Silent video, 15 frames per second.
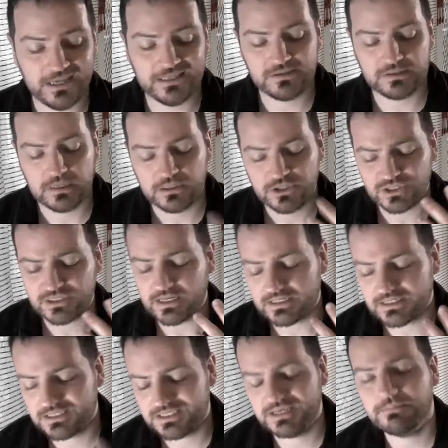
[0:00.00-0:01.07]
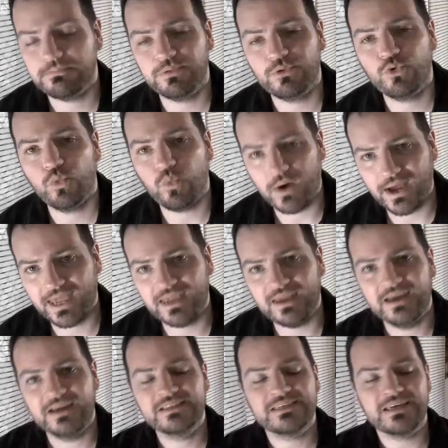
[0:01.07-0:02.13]
It's just a simple way
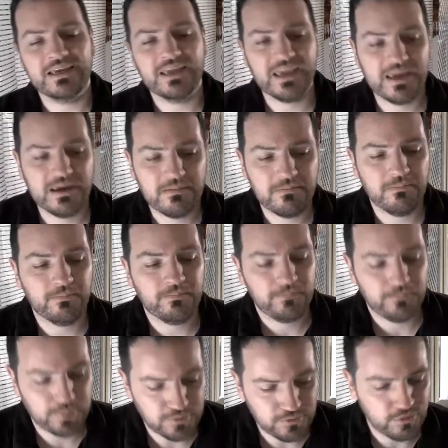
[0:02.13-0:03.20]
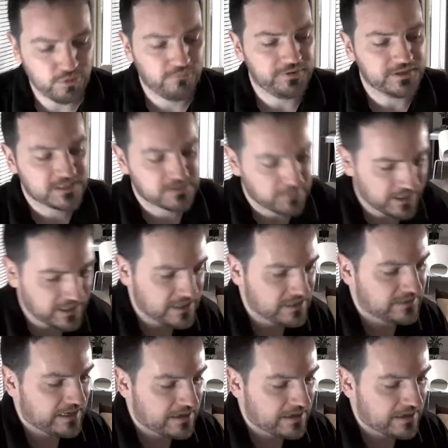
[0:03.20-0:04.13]
to improve the speed,